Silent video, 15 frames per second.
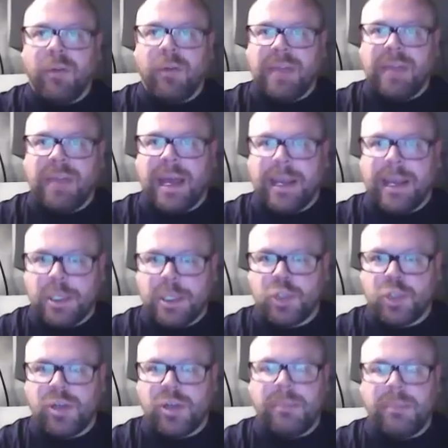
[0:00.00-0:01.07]
of that
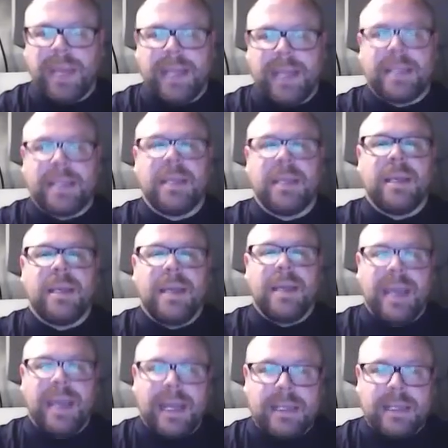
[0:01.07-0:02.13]
extreme heat
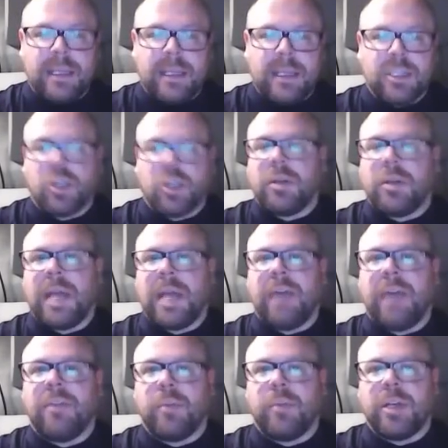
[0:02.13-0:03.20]
into the southern
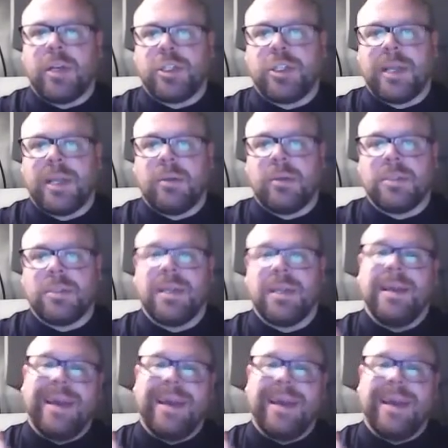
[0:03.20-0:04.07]
half of the British Isles.